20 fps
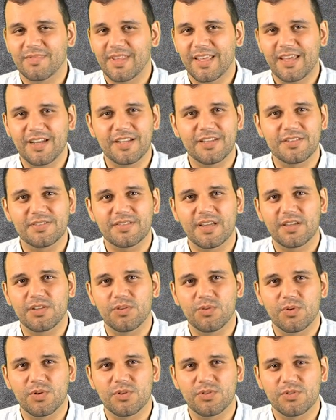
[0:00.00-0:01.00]
Getting a
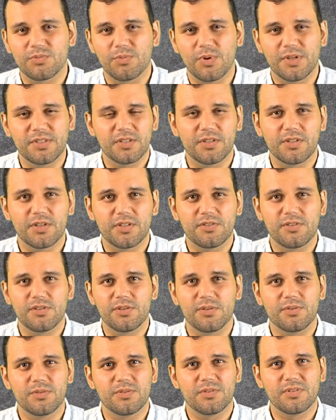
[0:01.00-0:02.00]
second horse wasn't good
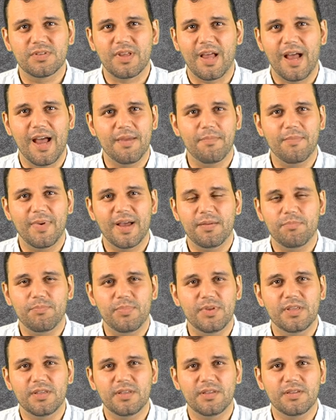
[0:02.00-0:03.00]
news. I might
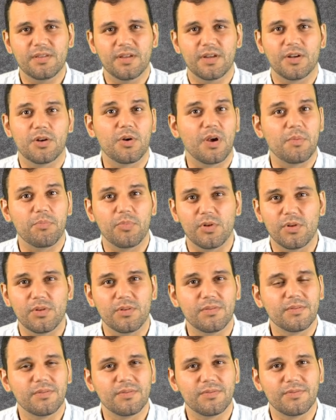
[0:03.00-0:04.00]
be a
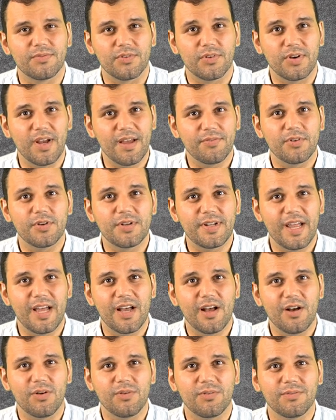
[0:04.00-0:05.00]
cripple forever
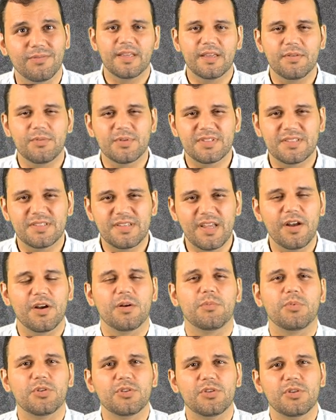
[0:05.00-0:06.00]
now. It was
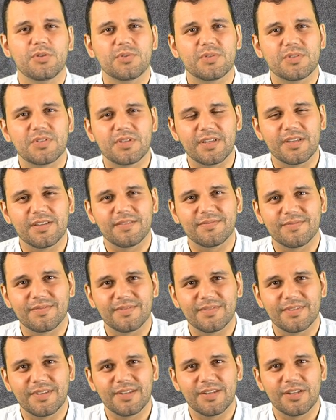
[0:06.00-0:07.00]
terrible news to
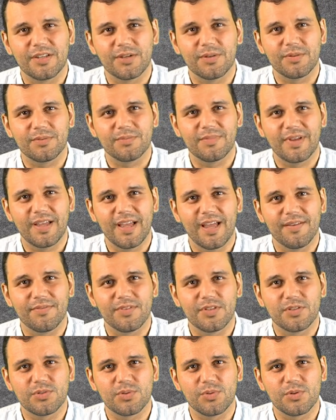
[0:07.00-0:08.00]
you know,
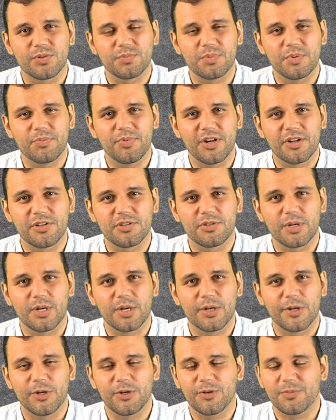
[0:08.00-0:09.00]
have this horse be brought into
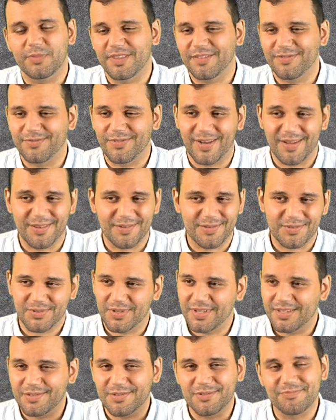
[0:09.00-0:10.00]
her home? And the father
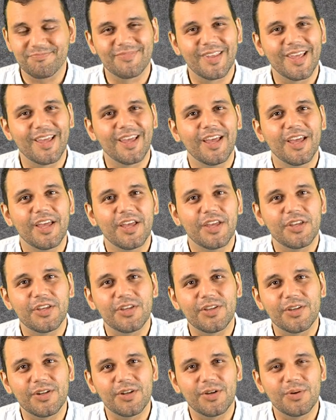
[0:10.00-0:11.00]
says,
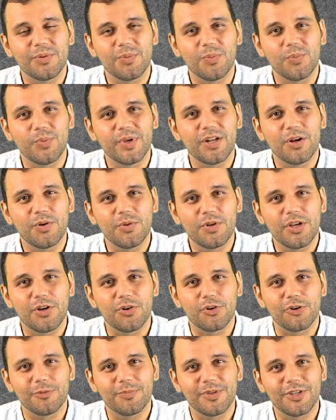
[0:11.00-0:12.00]
you know, we don't
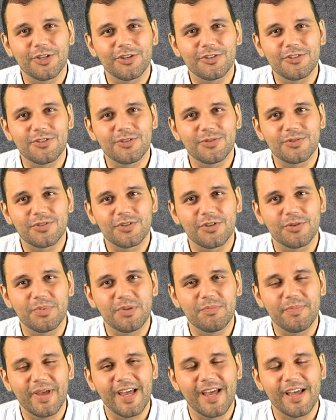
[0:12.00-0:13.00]
know. Could be good news, could
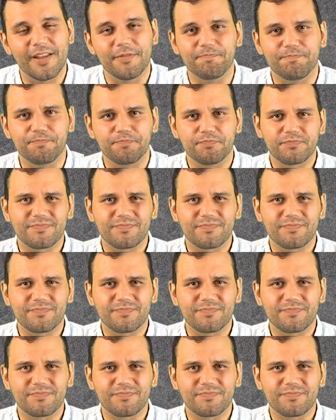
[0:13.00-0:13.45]
be bad.